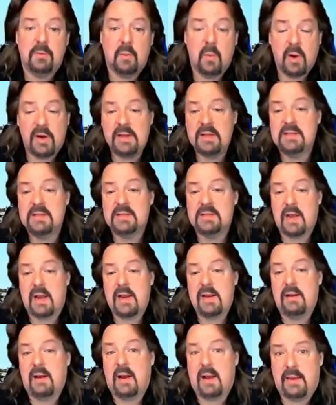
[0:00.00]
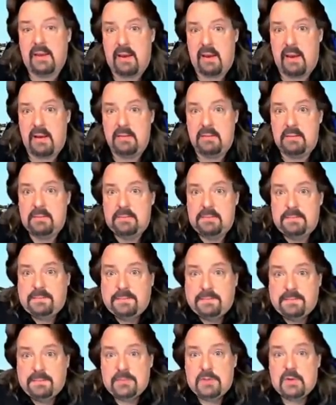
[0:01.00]
what insight I can.
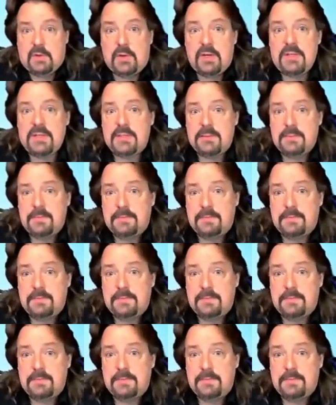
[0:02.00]
Chris?